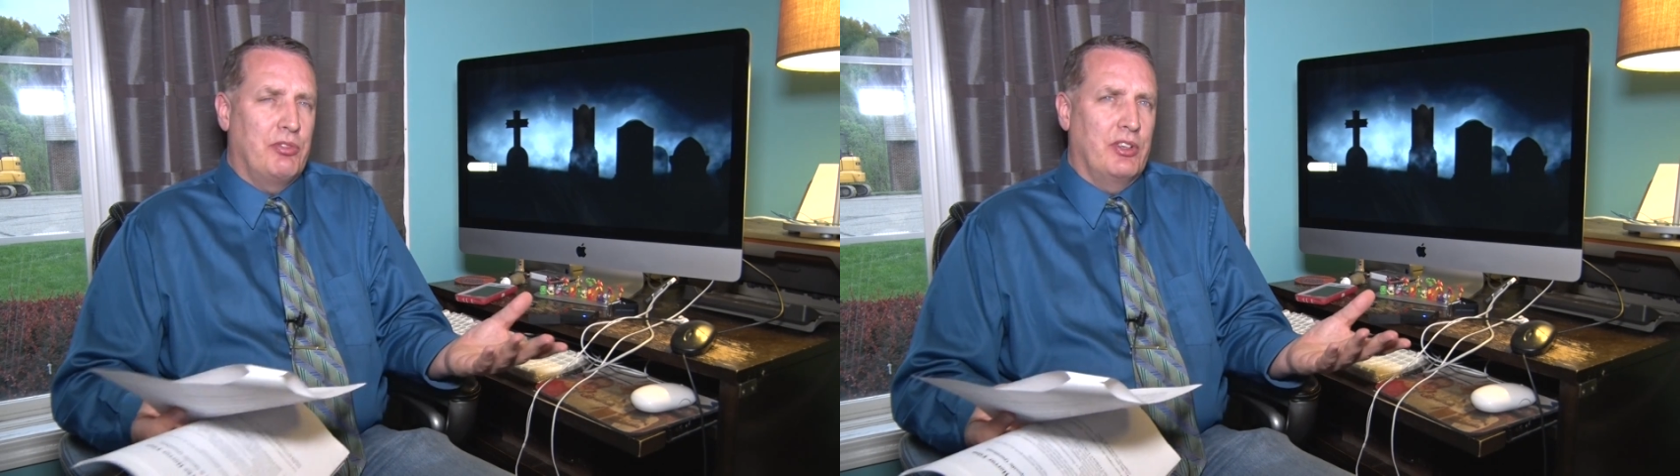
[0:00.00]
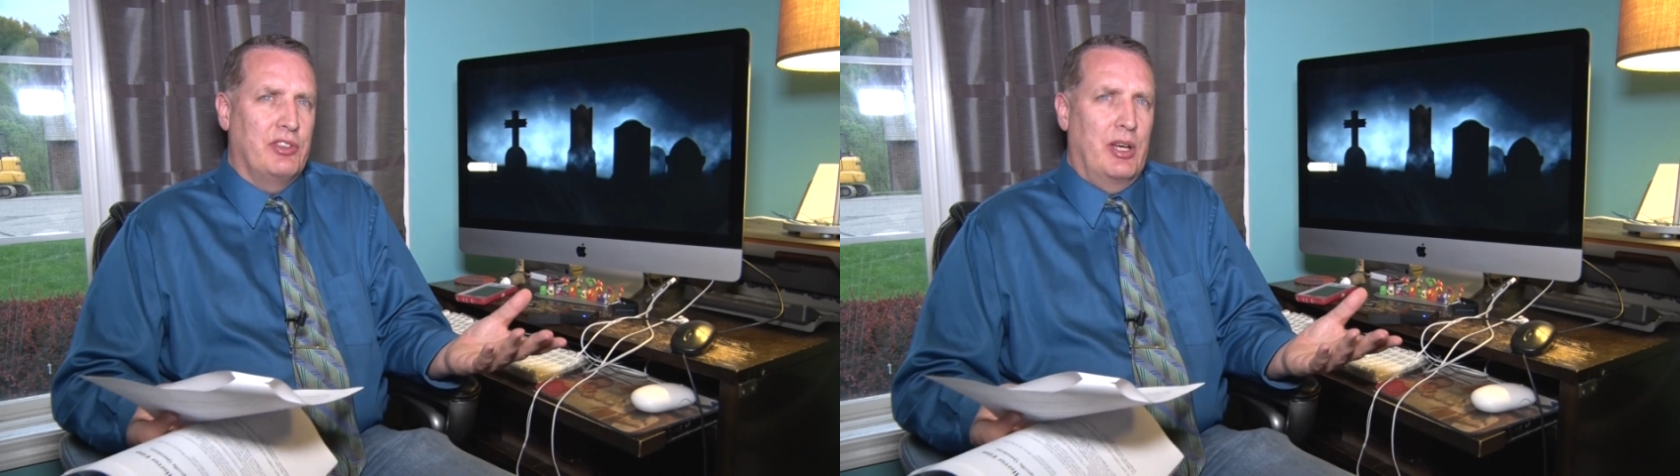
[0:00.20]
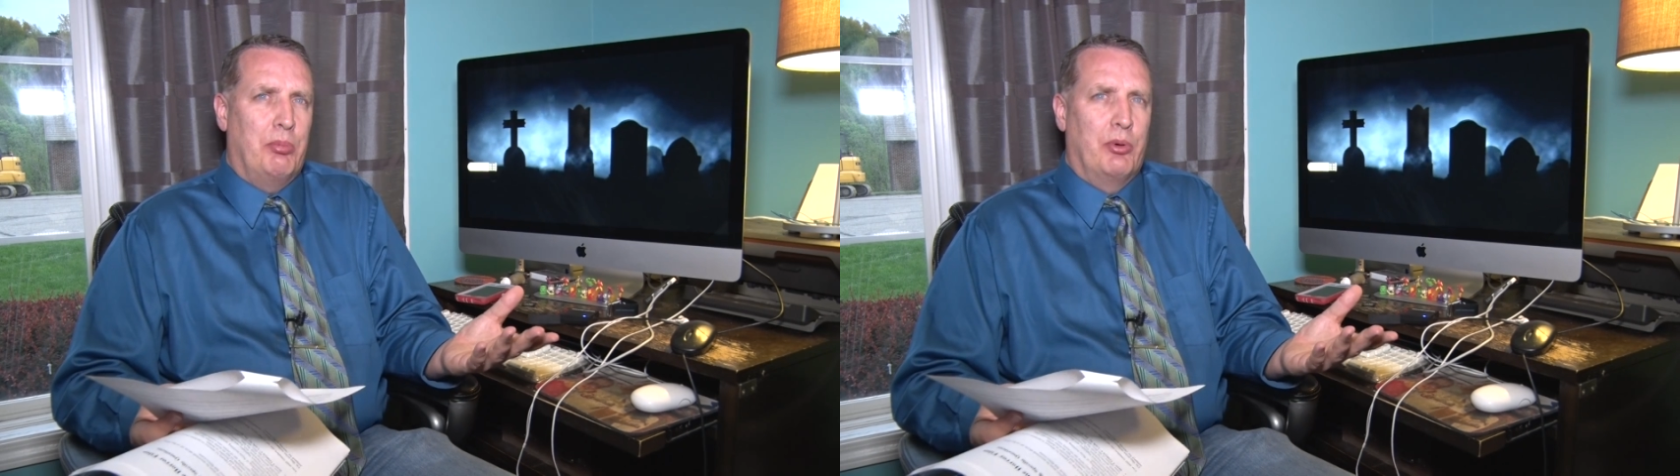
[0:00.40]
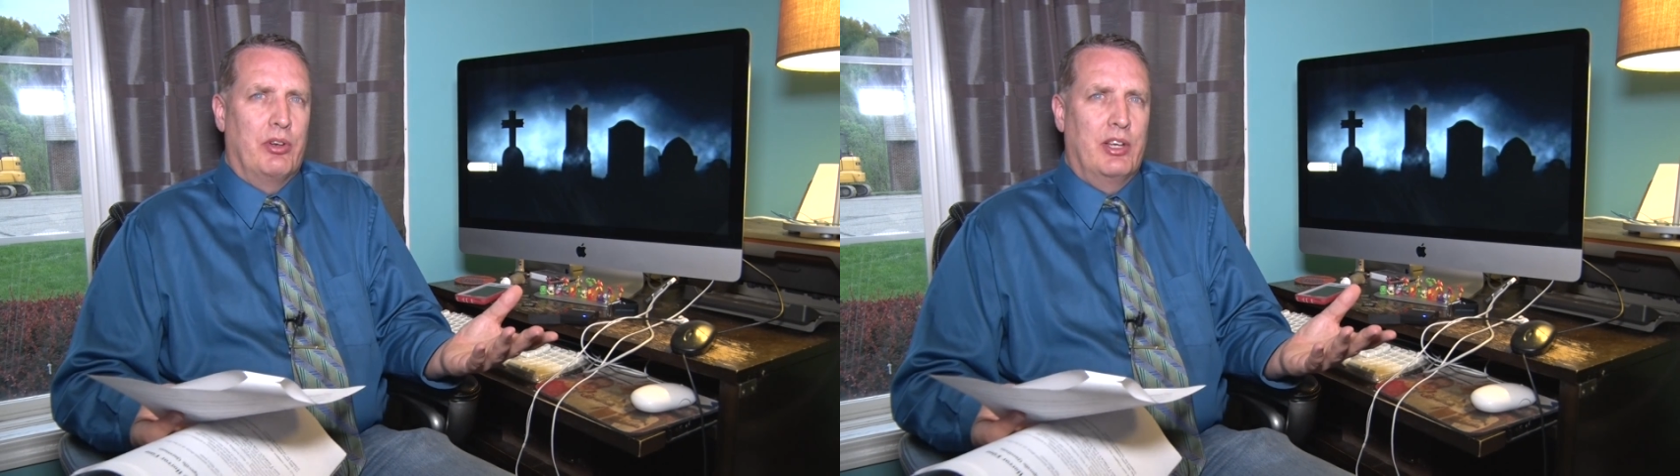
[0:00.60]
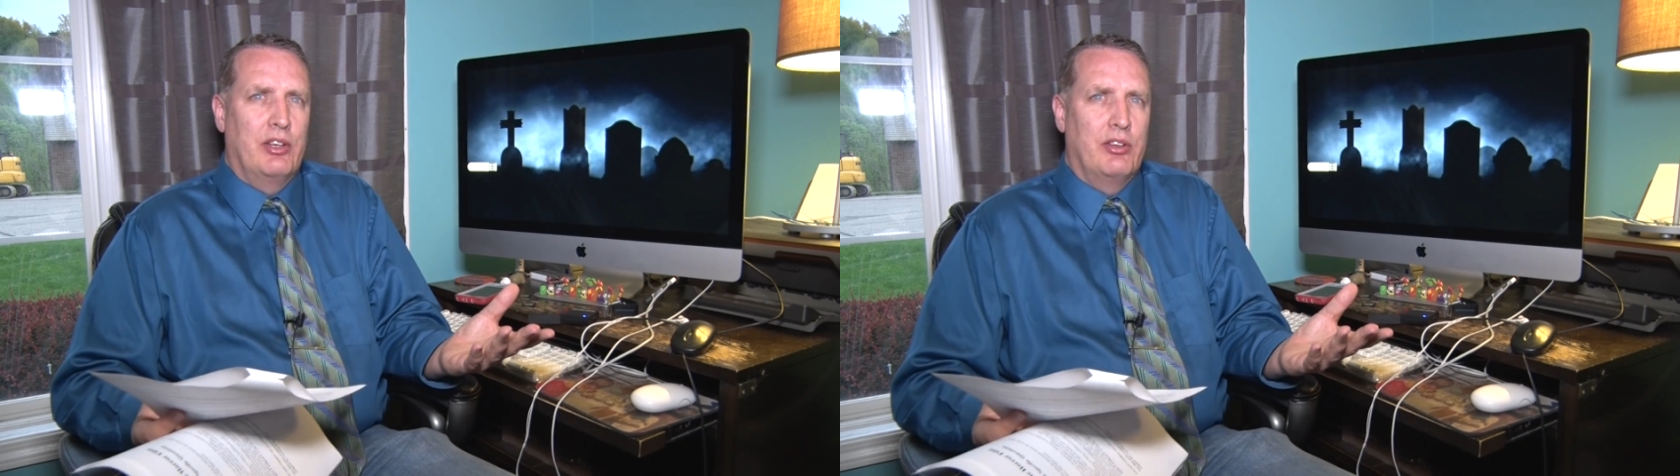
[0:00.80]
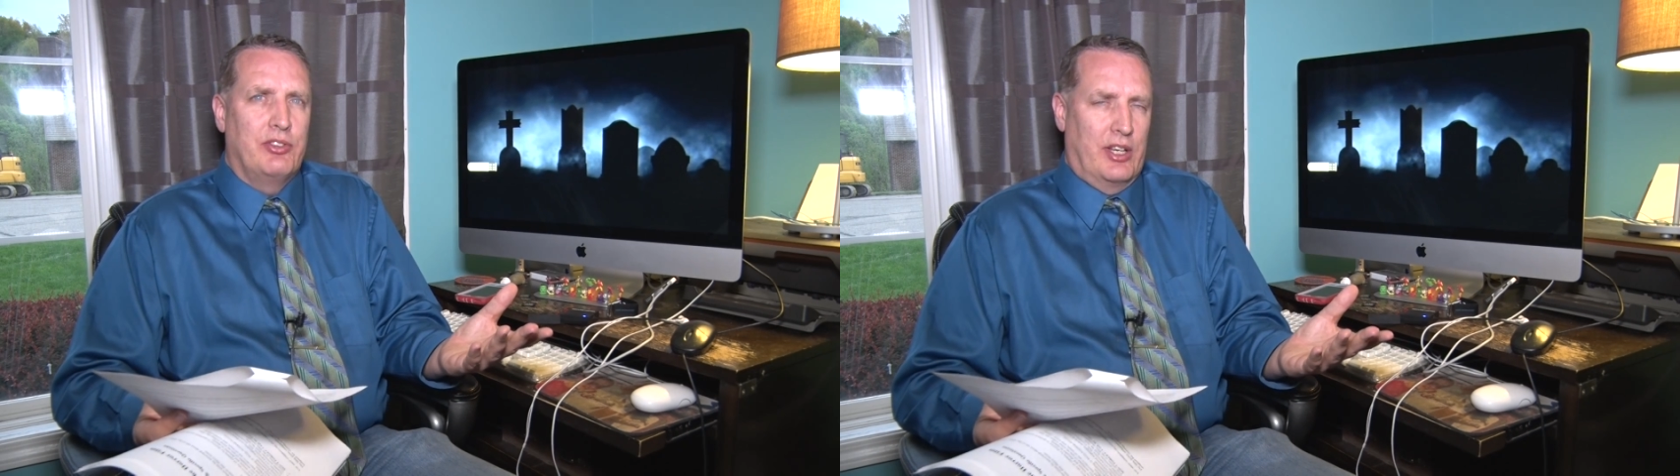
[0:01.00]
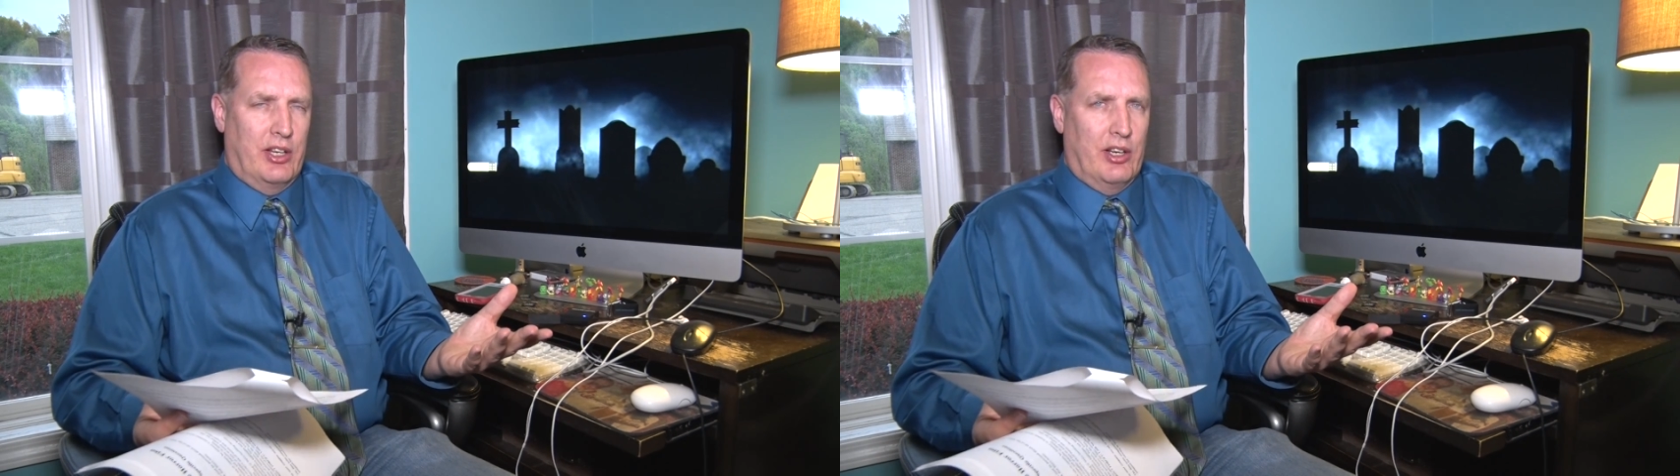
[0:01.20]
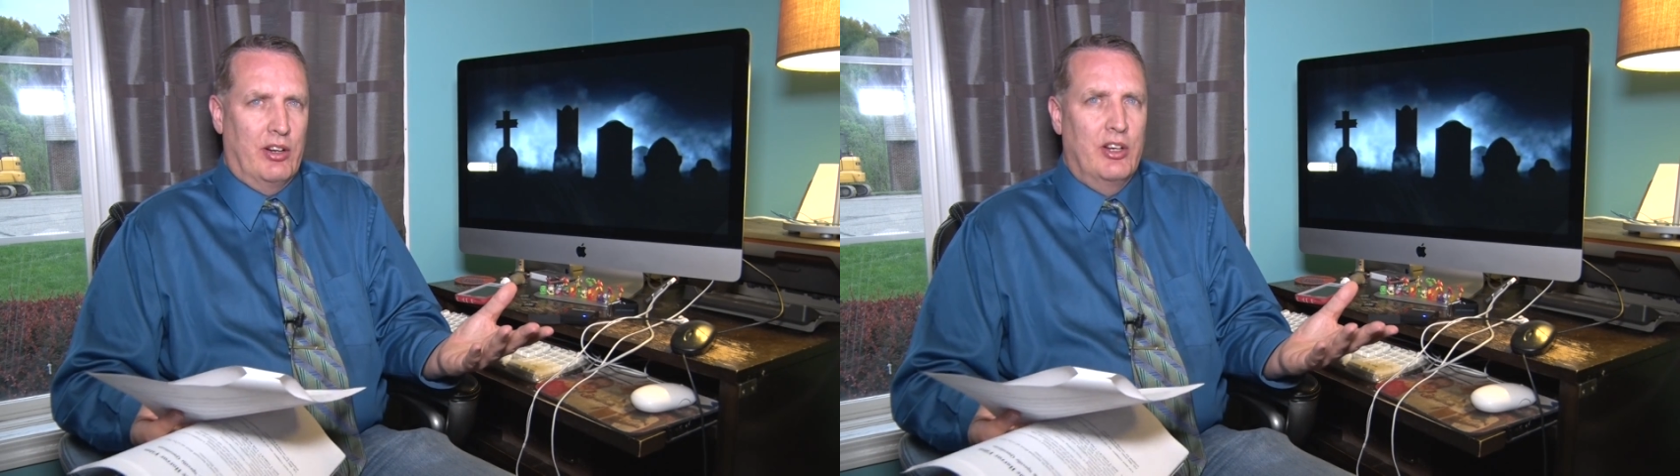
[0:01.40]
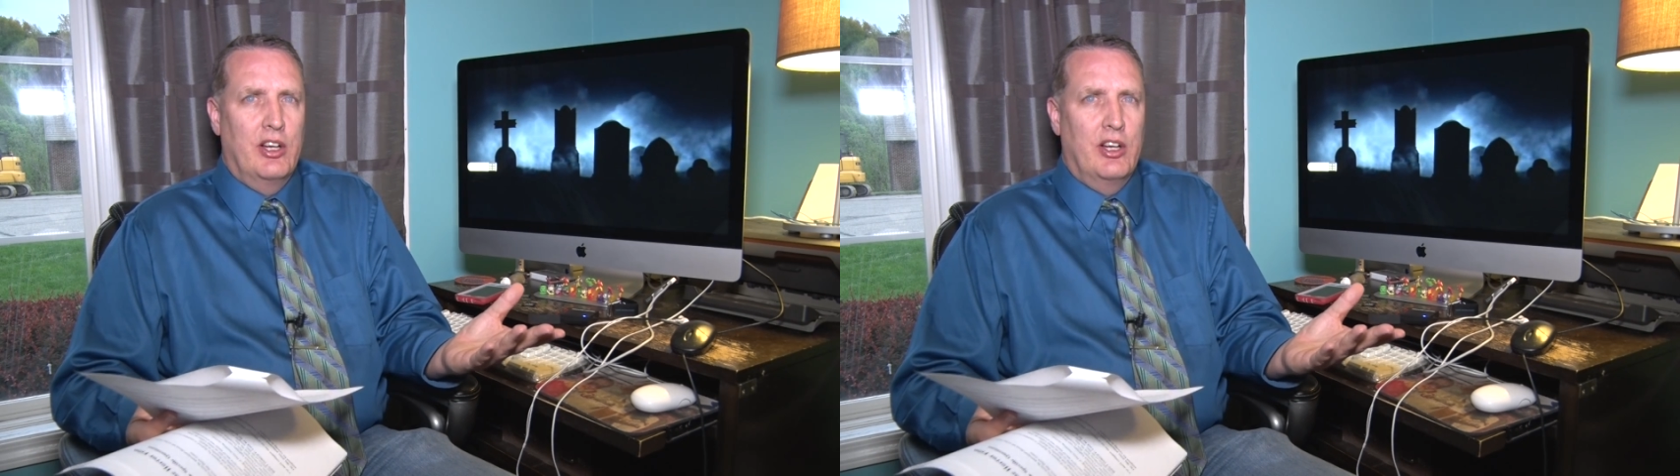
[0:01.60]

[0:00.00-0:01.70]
For example, in Psycho,